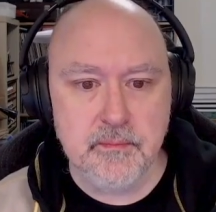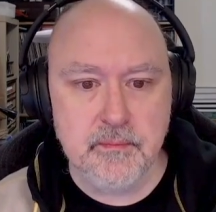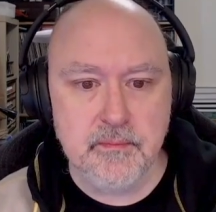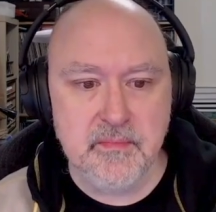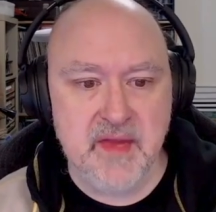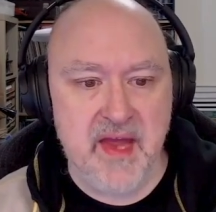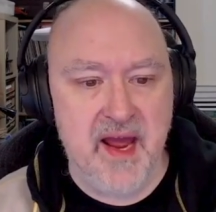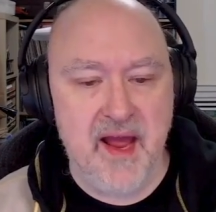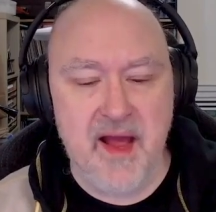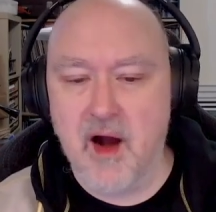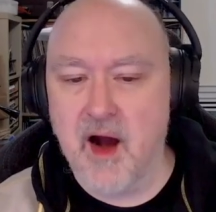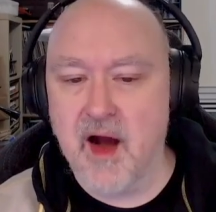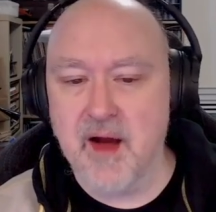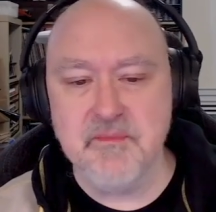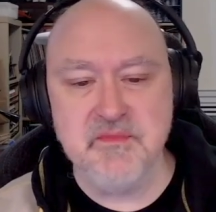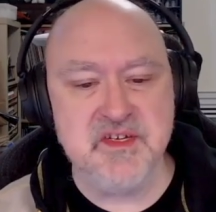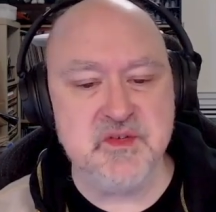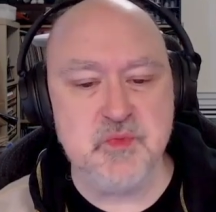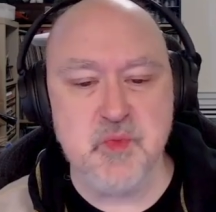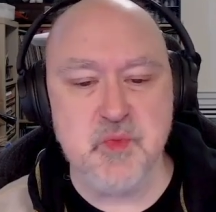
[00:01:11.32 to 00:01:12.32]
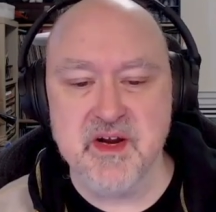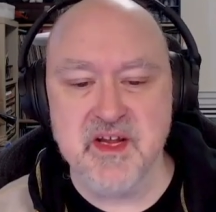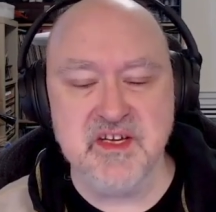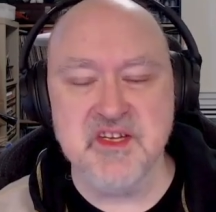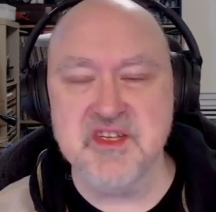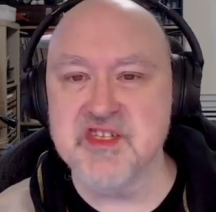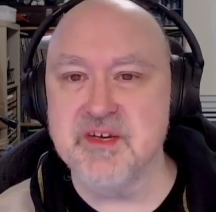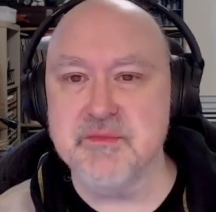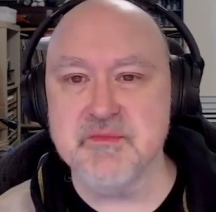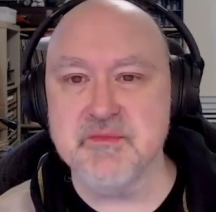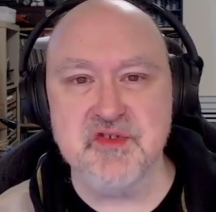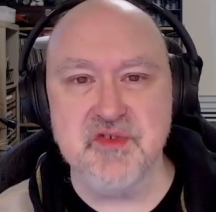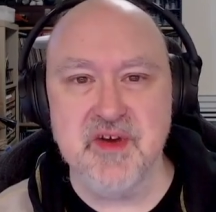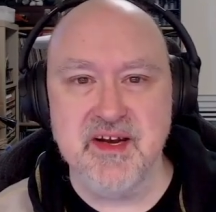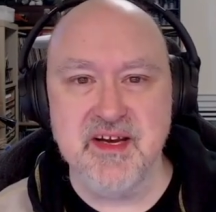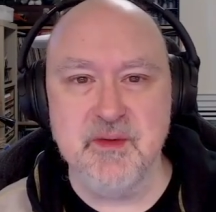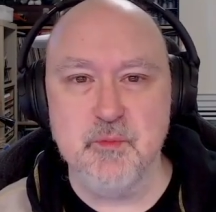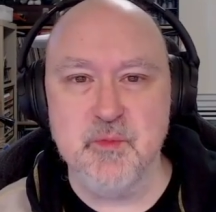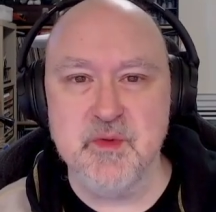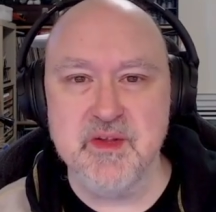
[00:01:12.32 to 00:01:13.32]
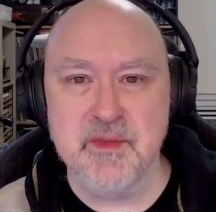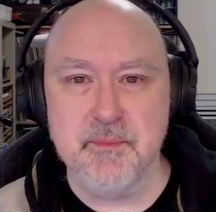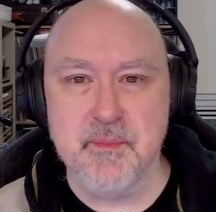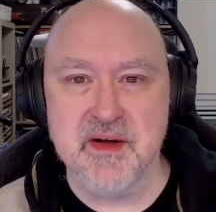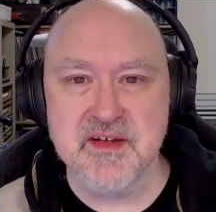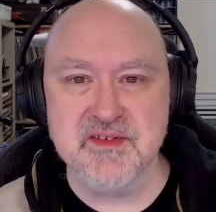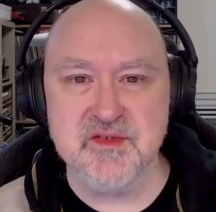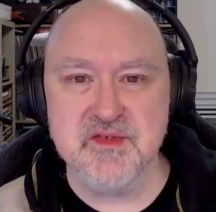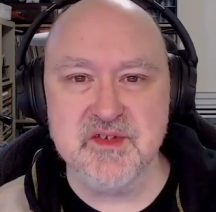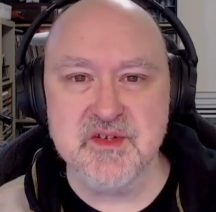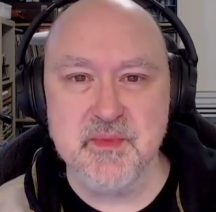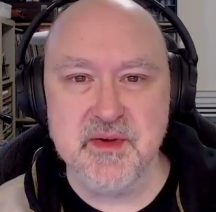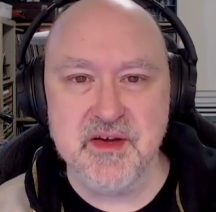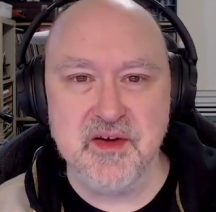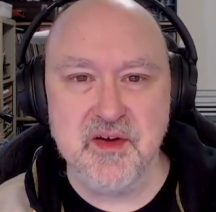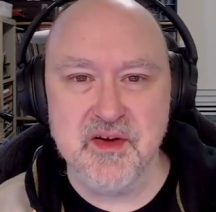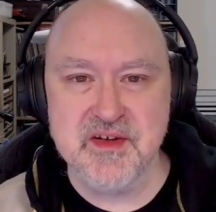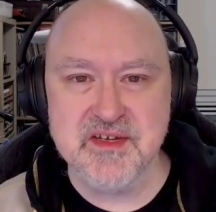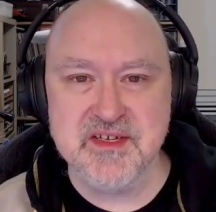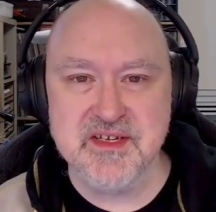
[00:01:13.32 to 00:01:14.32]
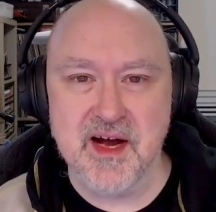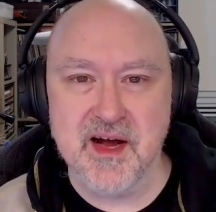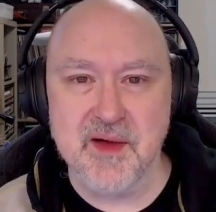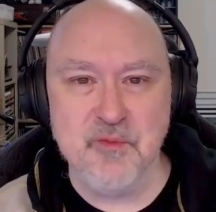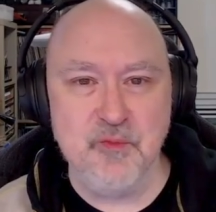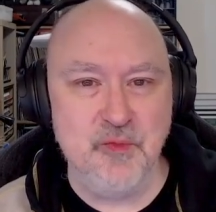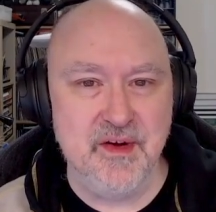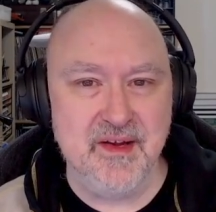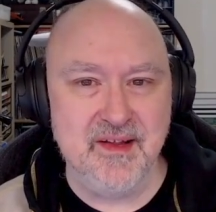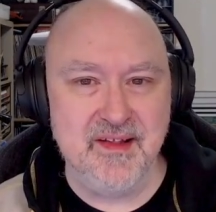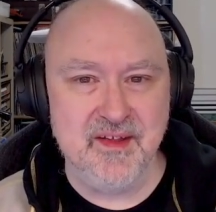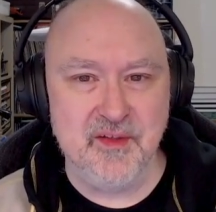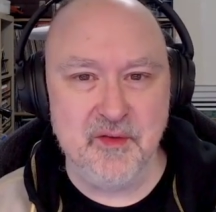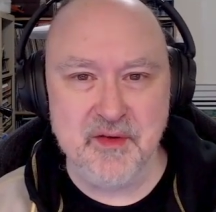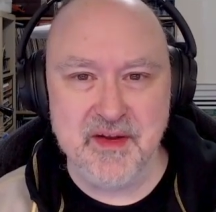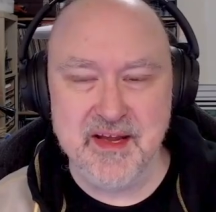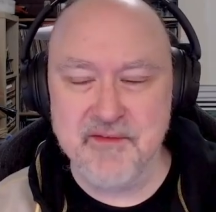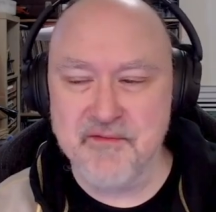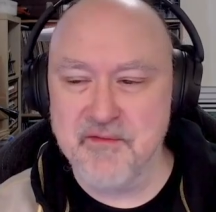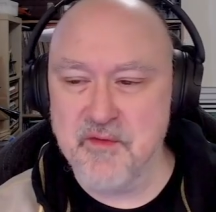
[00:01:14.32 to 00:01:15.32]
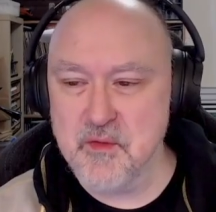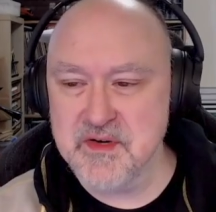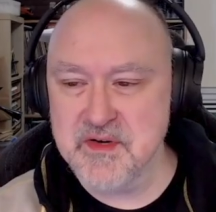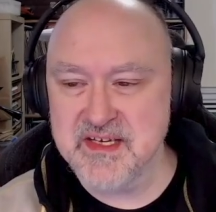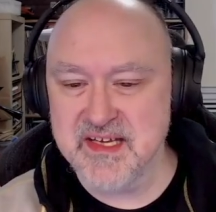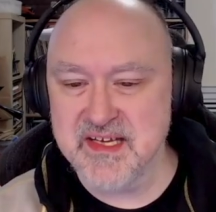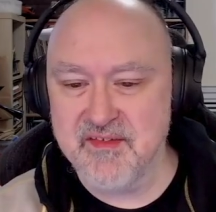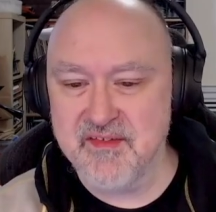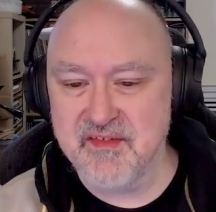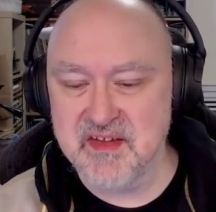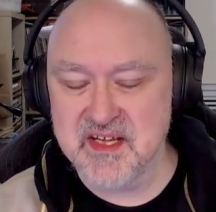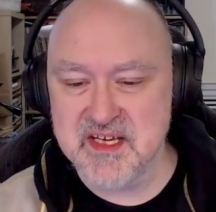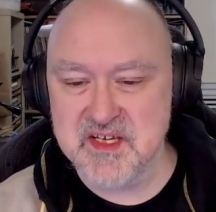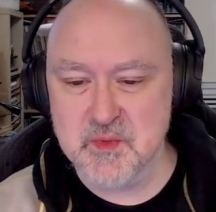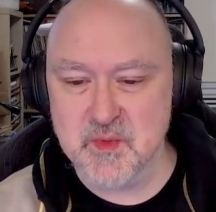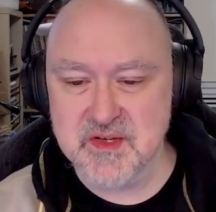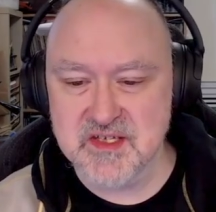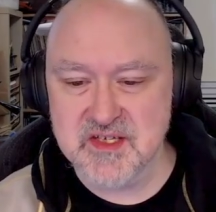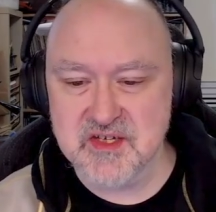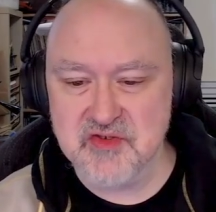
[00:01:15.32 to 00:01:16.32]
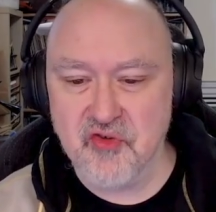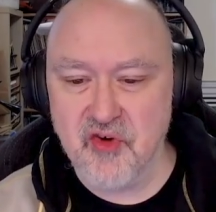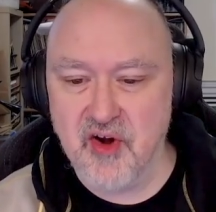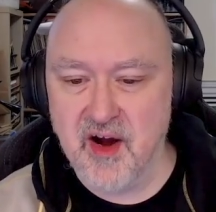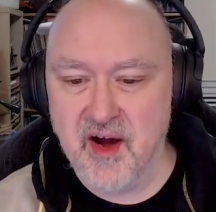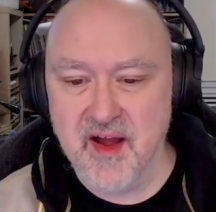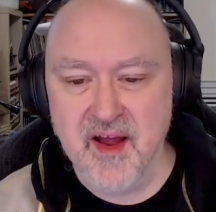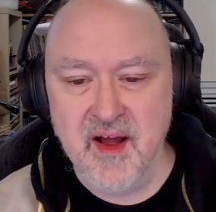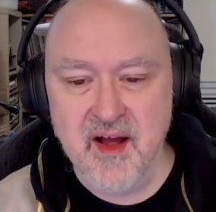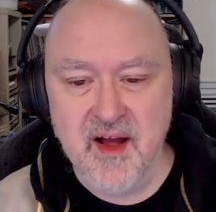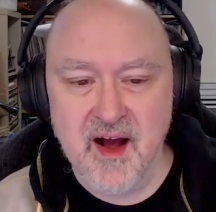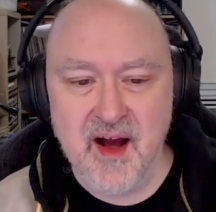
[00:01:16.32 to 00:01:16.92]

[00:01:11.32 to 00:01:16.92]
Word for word: Yeah, I'm just wanting to jump straight in with the puzzles because I'm really looking forward to giving these ones a try.